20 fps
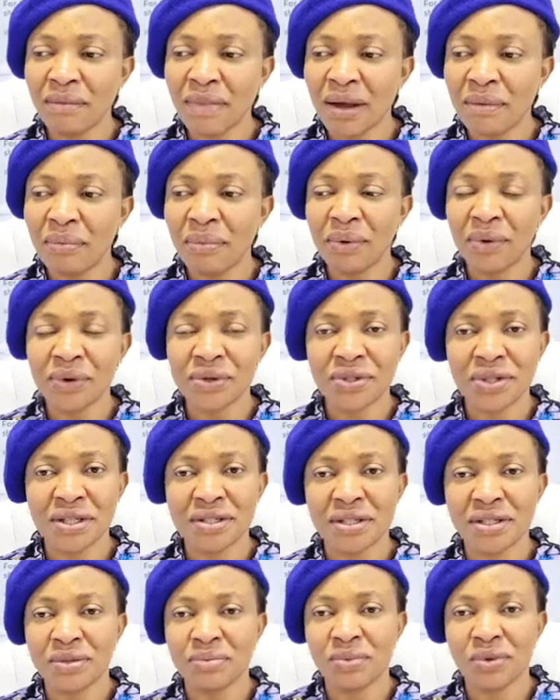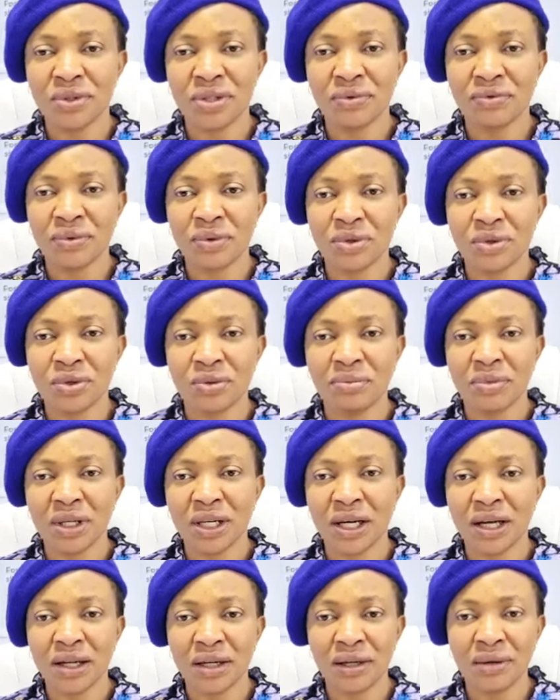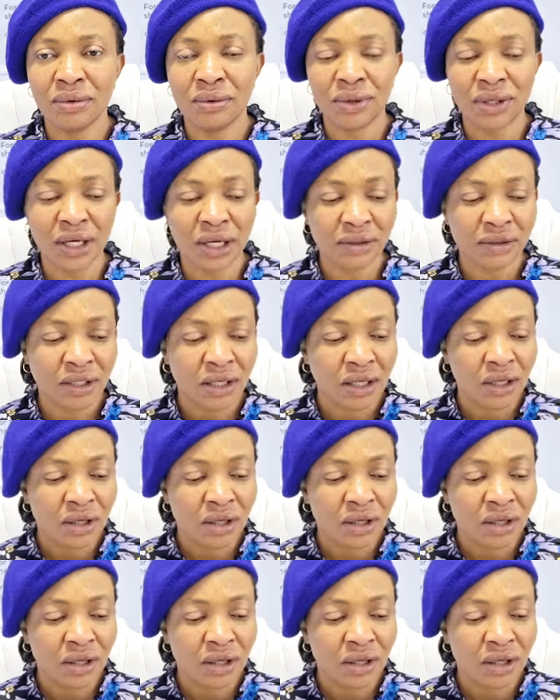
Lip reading: My process is beautiful to me. Hallelujah.